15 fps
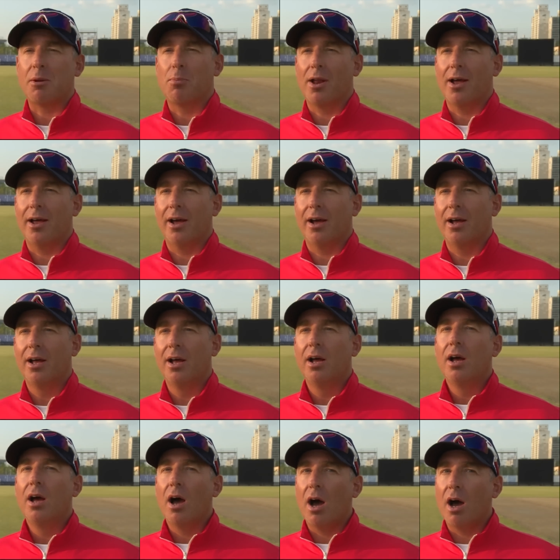player
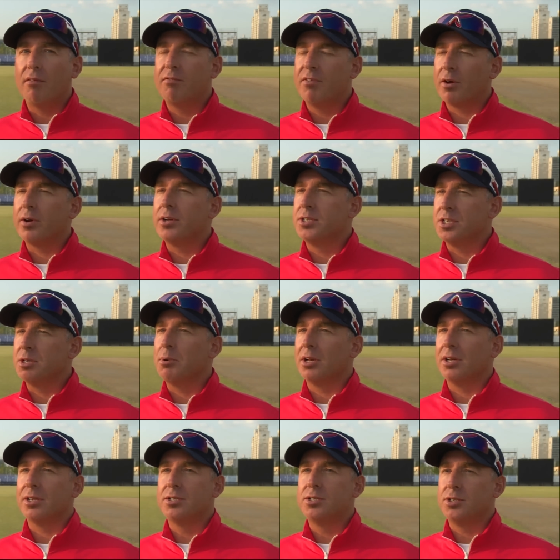are very
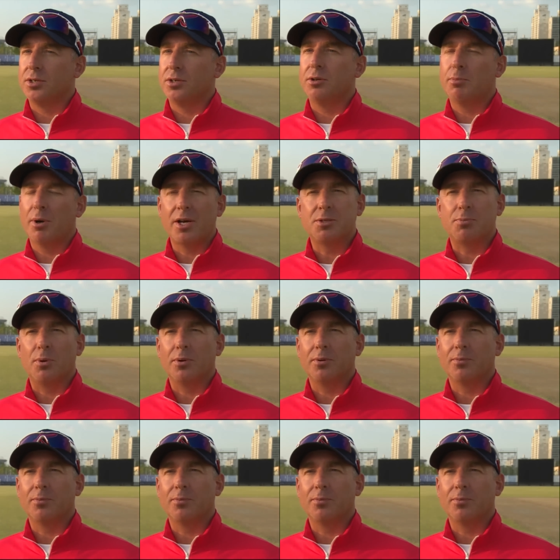similar to baseball.